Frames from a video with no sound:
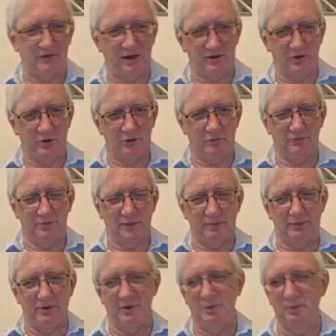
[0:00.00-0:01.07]
rough, uncouth
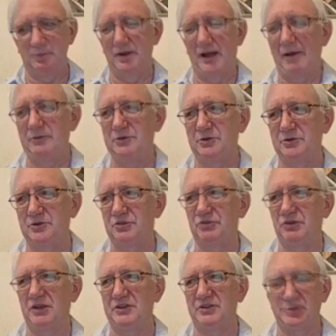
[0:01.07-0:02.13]
people out on the
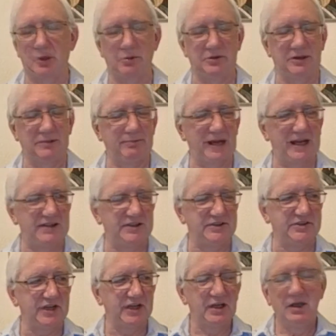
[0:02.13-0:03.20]
streets holding
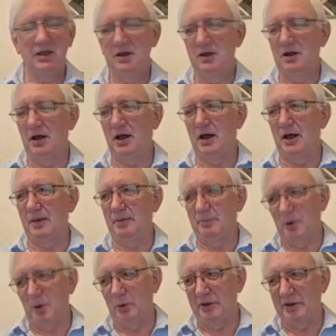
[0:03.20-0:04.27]
banners
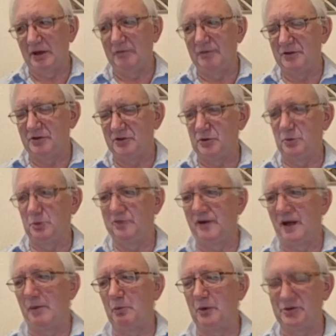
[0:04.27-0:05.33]
who are nothing to do
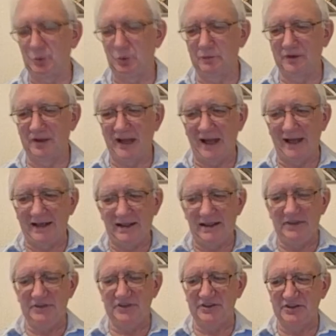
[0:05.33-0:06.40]
with them, whereas all the
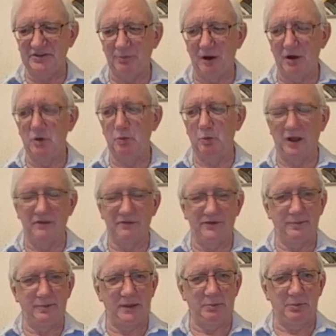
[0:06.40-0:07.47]
elite, smug,
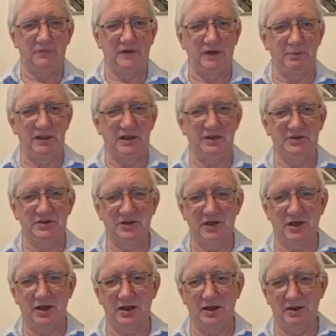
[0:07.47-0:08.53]
wealthy people they
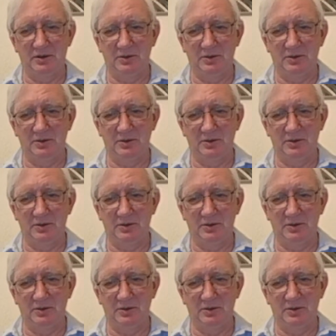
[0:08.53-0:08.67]
meet